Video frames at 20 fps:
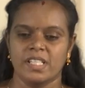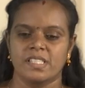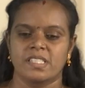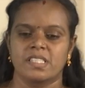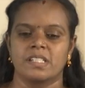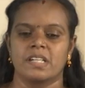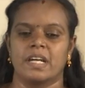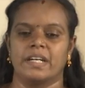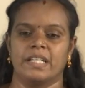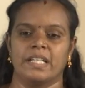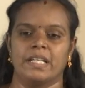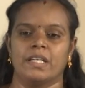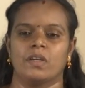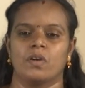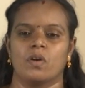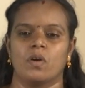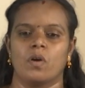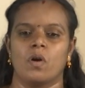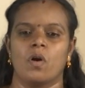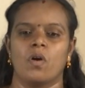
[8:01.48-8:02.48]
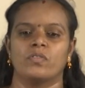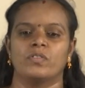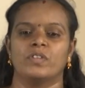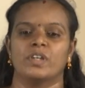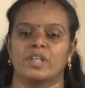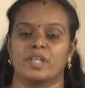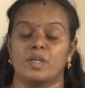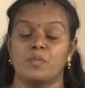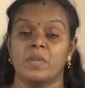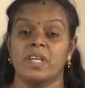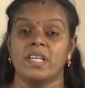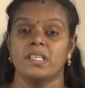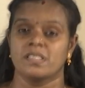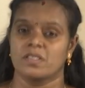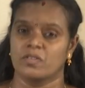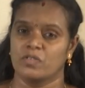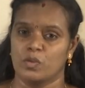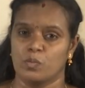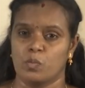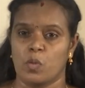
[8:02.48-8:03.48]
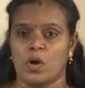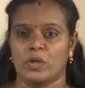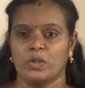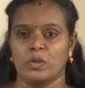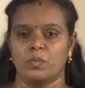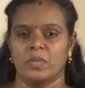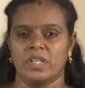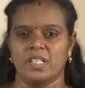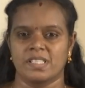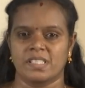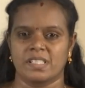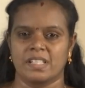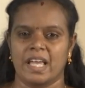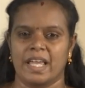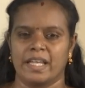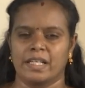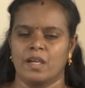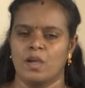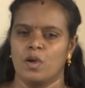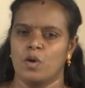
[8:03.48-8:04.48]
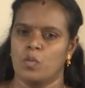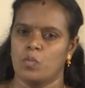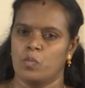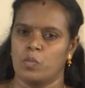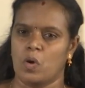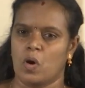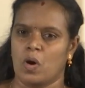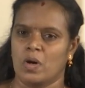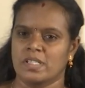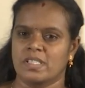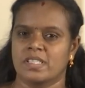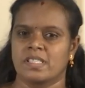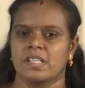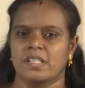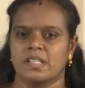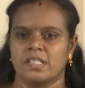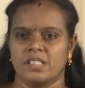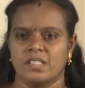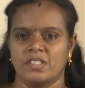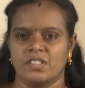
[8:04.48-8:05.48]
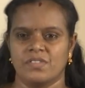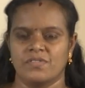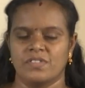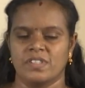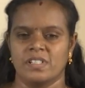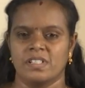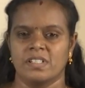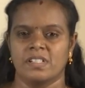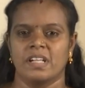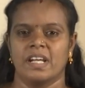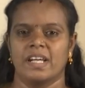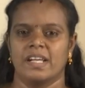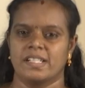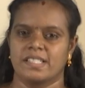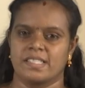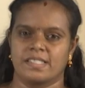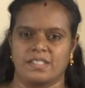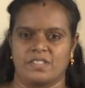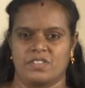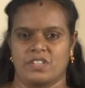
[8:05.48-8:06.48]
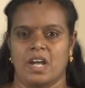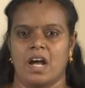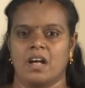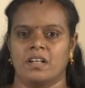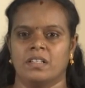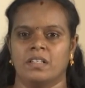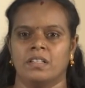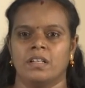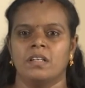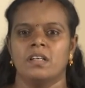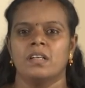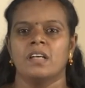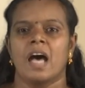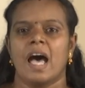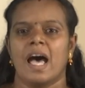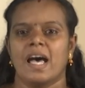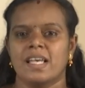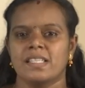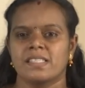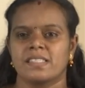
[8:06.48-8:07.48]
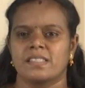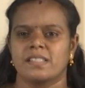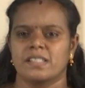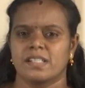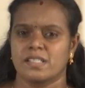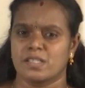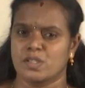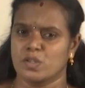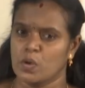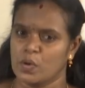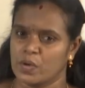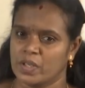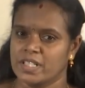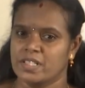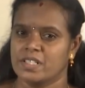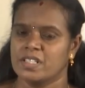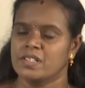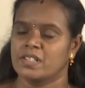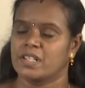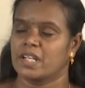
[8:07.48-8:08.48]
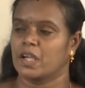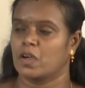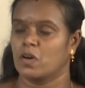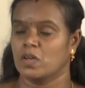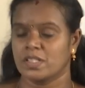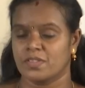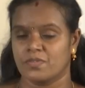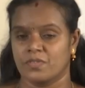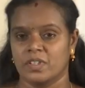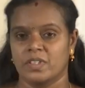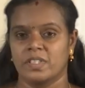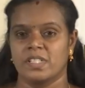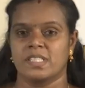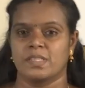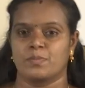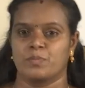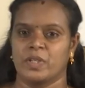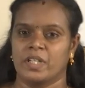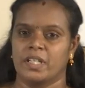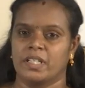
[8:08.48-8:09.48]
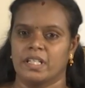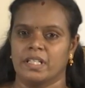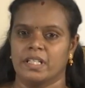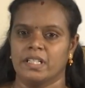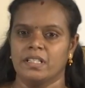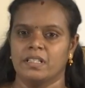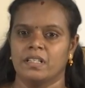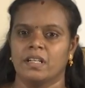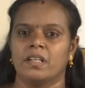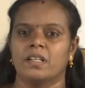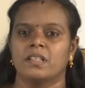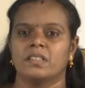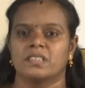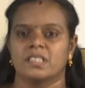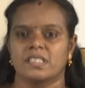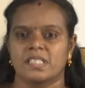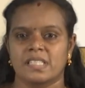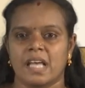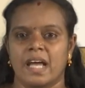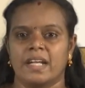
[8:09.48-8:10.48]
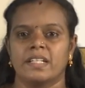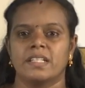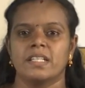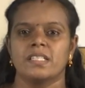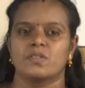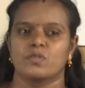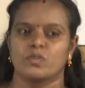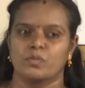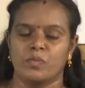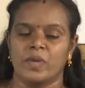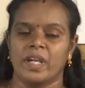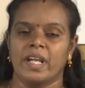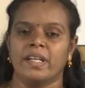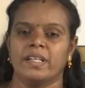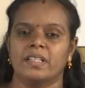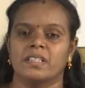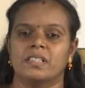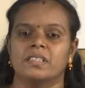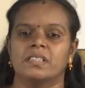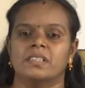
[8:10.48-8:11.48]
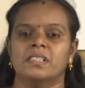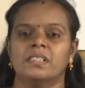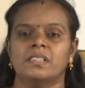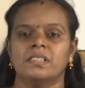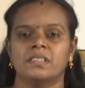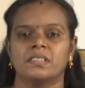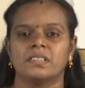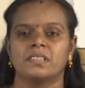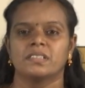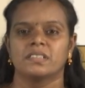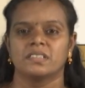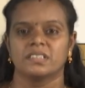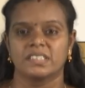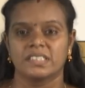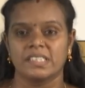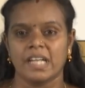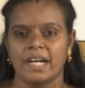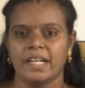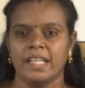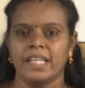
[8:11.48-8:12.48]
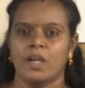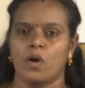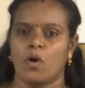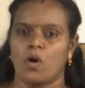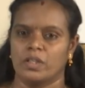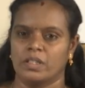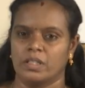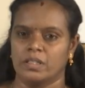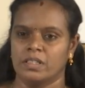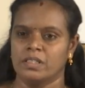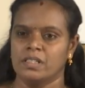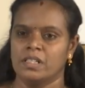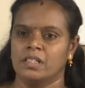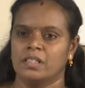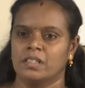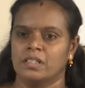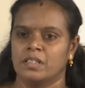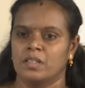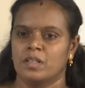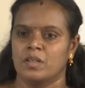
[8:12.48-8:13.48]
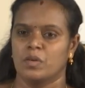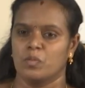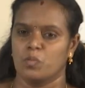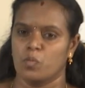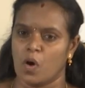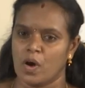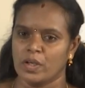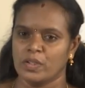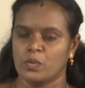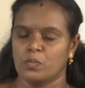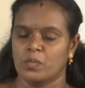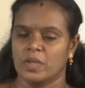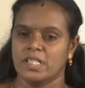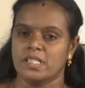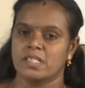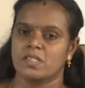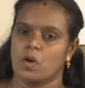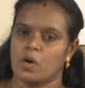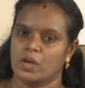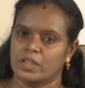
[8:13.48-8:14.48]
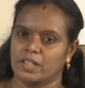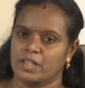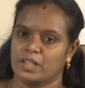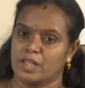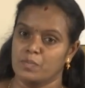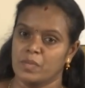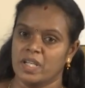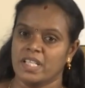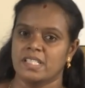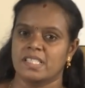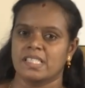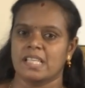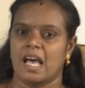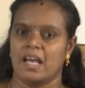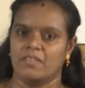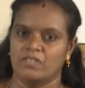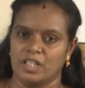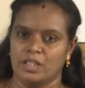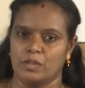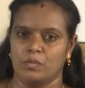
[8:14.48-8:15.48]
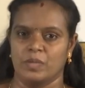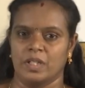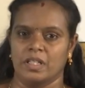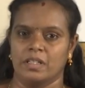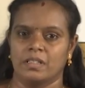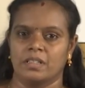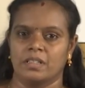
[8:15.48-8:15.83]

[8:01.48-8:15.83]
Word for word: study of the remains of the monuments like pots, jewel, etc. As there is no written records for this period, the scientists would made a study on the monuments or the remains available.